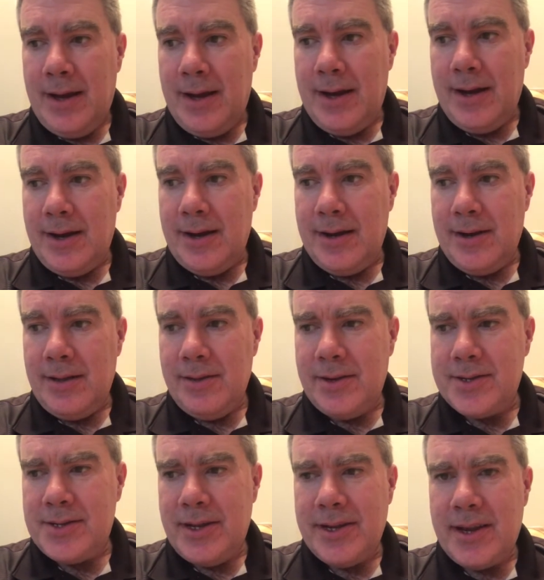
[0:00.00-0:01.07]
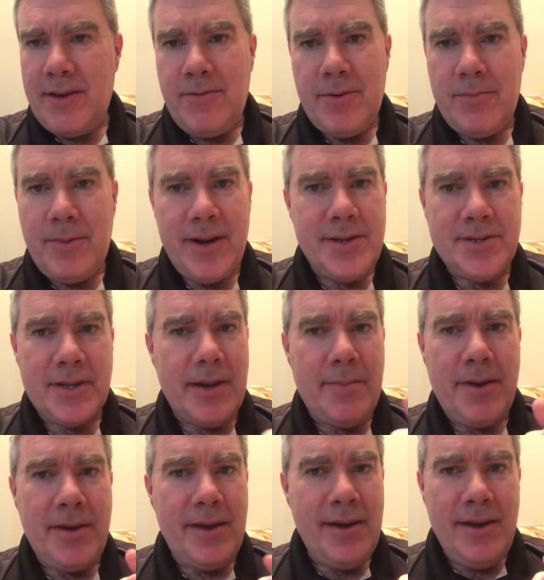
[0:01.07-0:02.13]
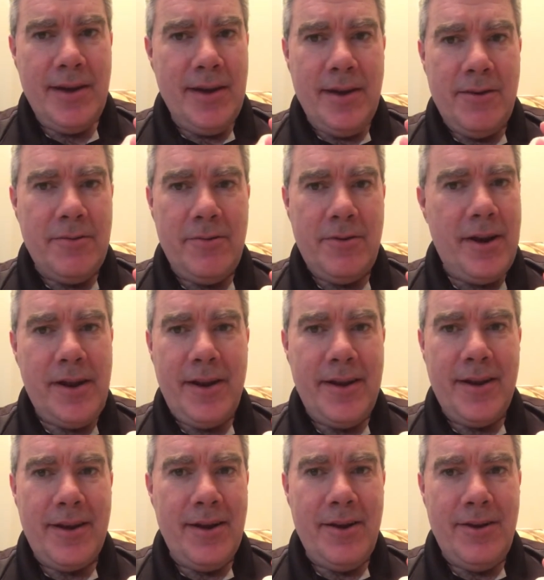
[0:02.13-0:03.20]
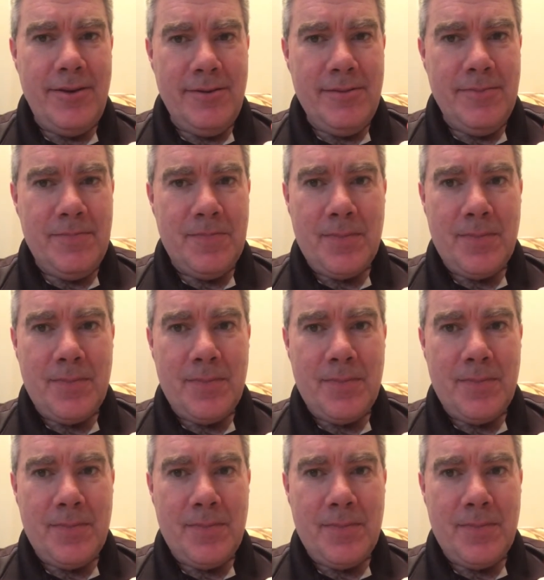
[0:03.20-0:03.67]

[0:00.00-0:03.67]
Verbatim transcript: It looks like everybody's gonna be ready to go,